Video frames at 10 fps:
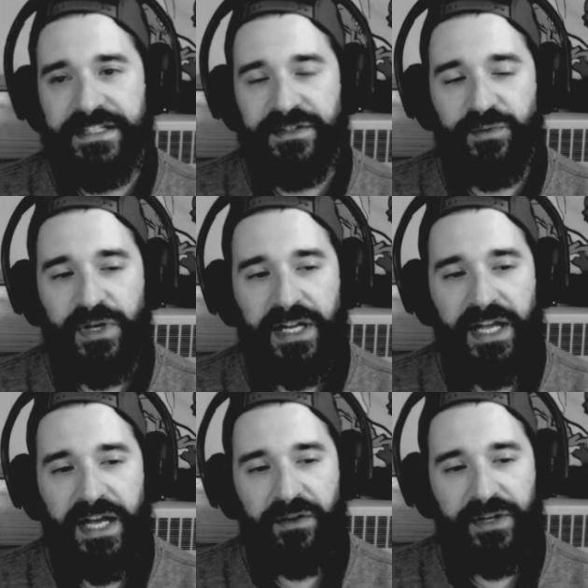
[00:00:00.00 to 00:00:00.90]
didn't work
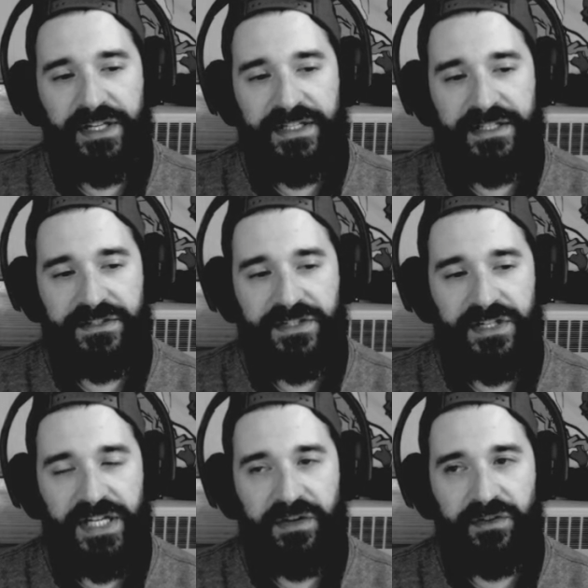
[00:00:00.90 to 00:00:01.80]
out and it didn't
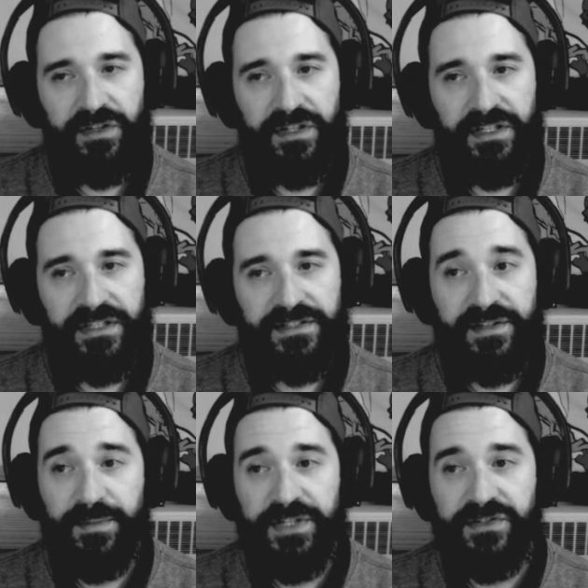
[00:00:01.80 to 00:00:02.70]
turn out good, and that
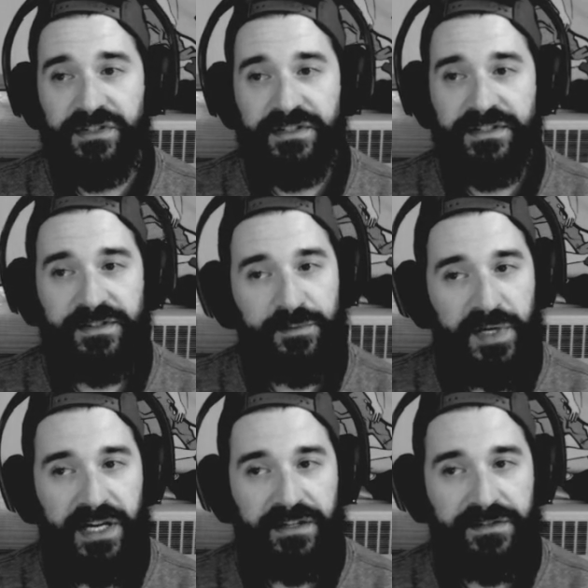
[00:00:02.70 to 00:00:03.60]
somebody shouldn't still
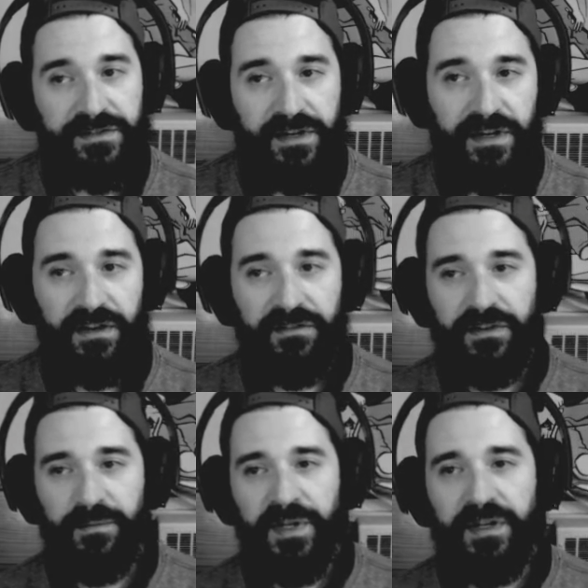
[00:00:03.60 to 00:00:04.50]
buy this drawing
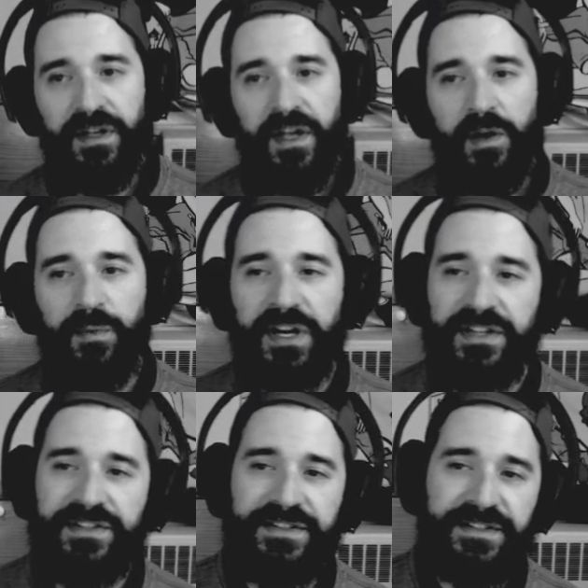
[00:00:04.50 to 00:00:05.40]
from me, but
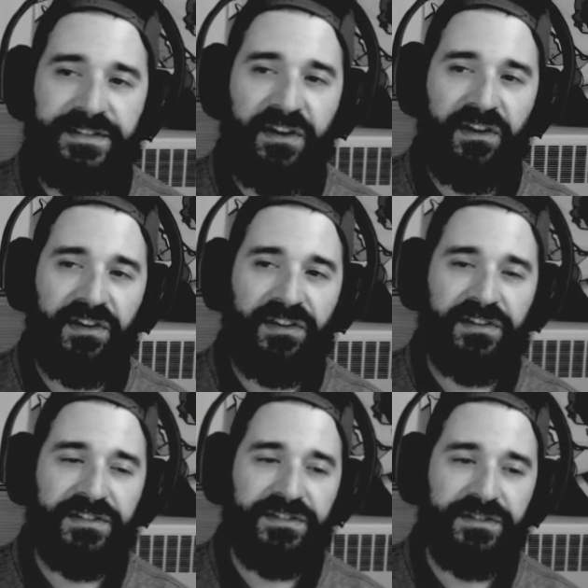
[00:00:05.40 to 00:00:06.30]
it's
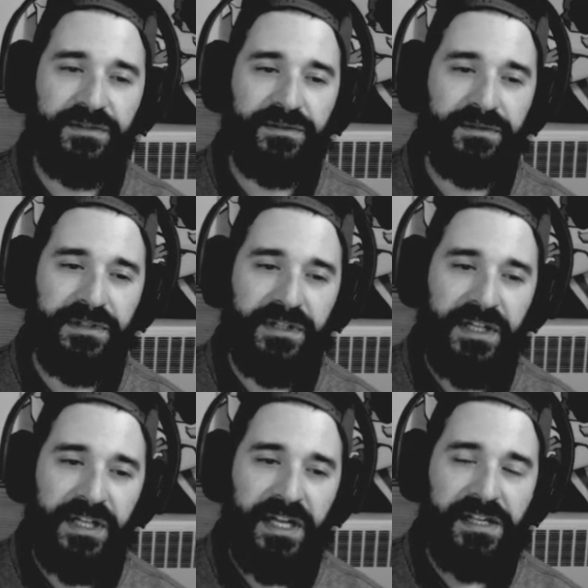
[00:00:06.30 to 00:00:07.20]
harder
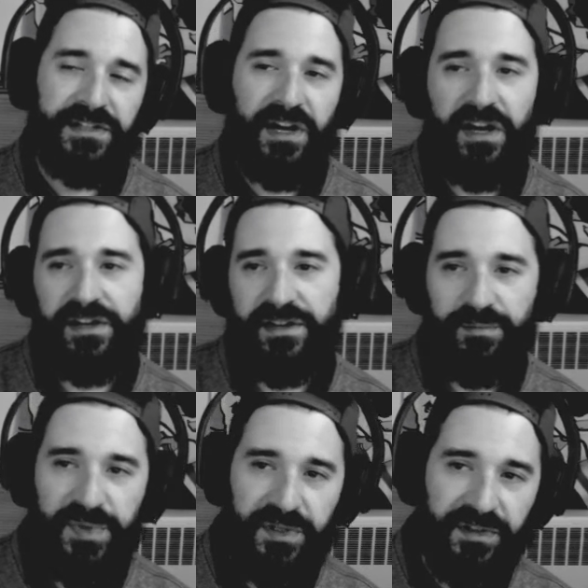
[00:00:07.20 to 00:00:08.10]
to
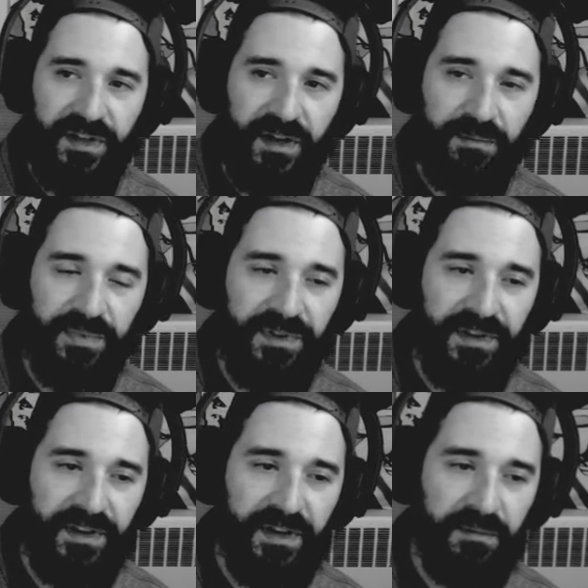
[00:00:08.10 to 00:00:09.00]
build up
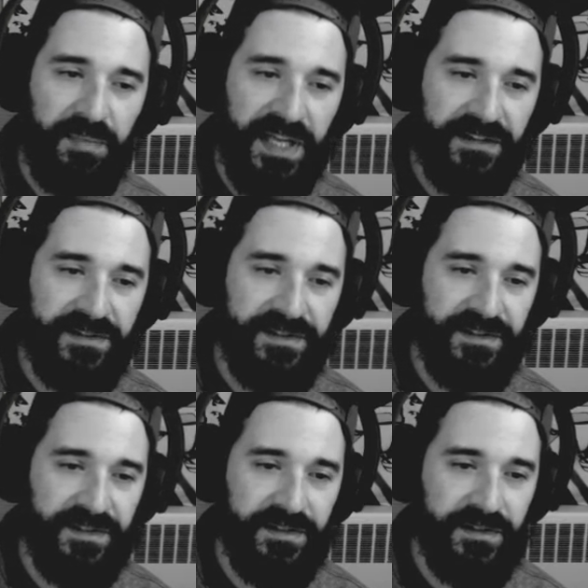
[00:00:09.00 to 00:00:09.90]
the
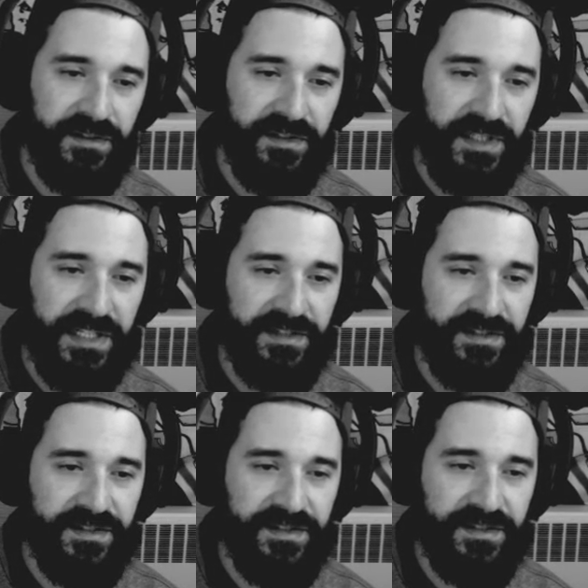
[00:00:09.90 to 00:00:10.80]
pencil.
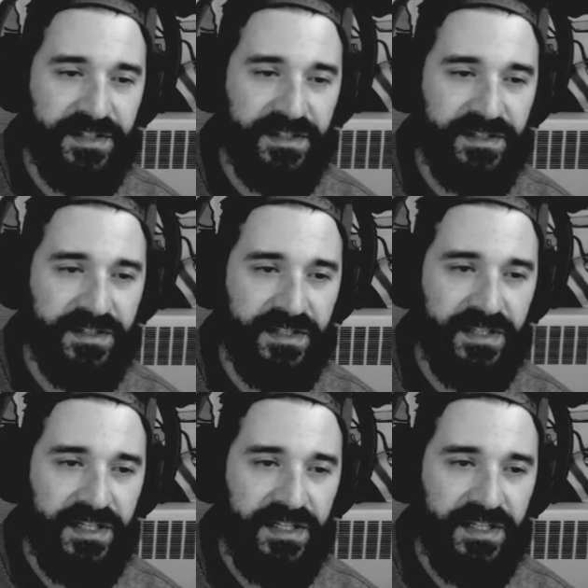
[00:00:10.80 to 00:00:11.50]
It's just,